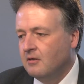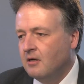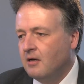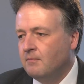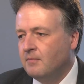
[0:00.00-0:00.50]

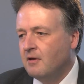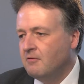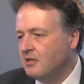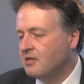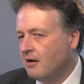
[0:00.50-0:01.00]
Um,
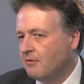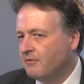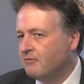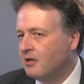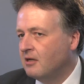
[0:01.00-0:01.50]
there is,
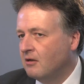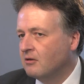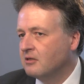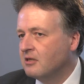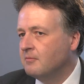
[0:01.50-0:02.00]
however, a
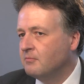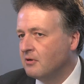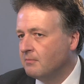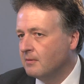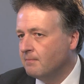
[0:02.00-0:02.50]
long-term
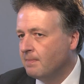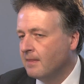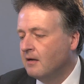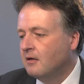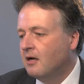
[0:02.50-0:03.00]
problem.
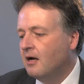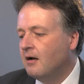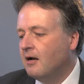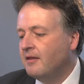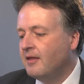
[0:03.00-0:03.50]

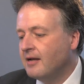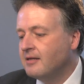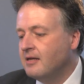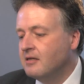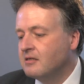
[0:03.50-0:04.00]
Uh, and that
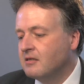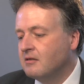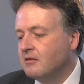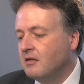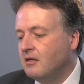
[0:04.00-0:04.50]
is
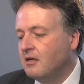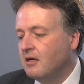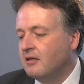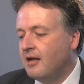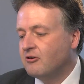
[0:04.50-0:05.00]
that the
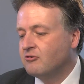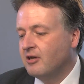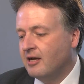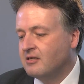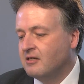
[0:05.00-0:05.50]
uh, natural
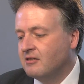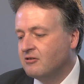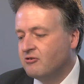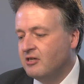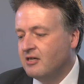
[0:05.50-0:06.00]
gas
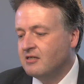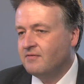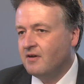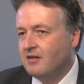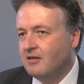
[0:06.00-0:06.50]
industry has a
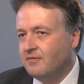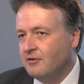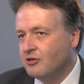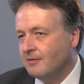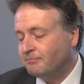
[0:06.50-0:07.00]
finite
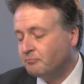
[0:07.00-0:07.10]
future.